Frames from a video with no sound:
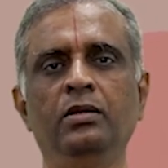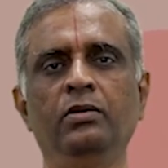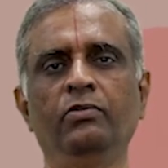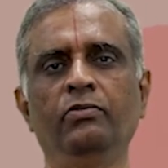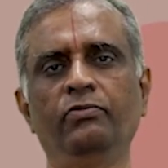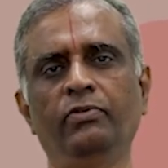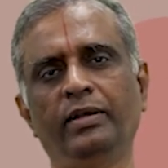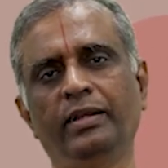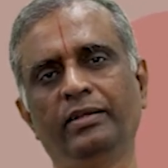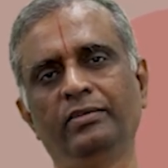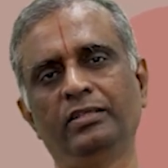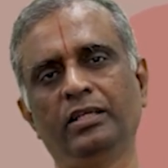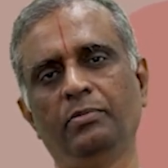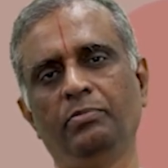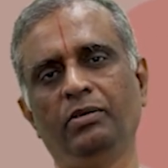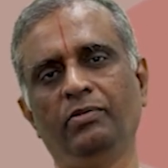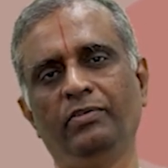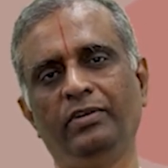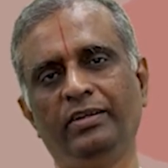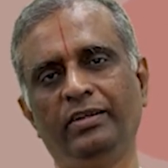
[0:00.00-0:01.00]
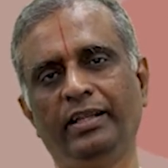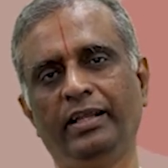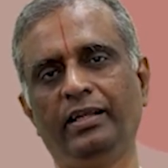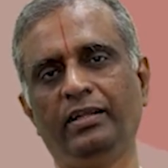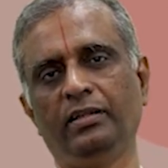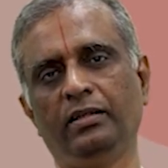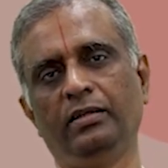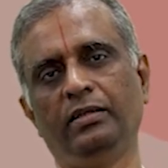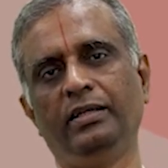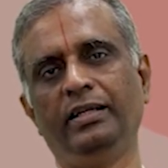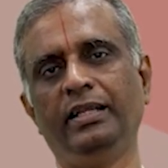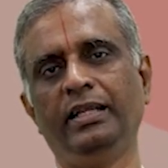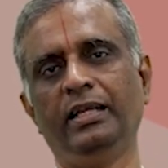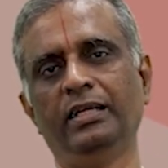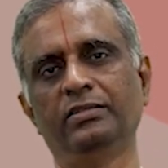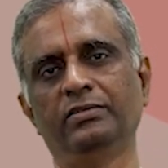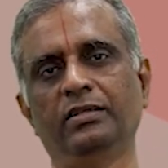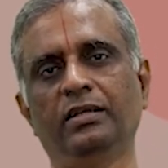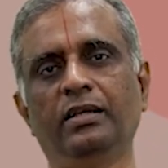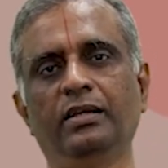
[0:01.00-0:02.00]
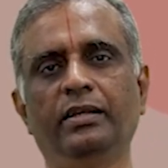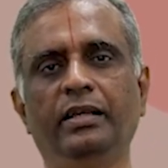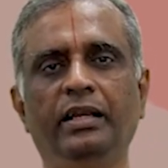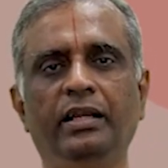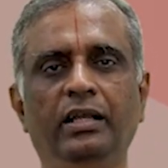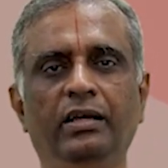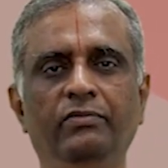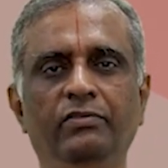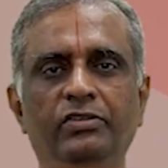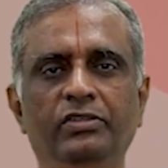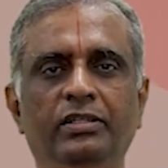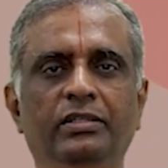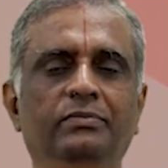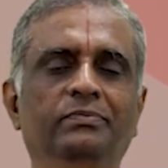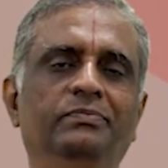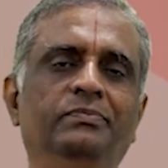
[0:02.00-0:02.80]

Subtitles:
for example, we take DSR Data Vision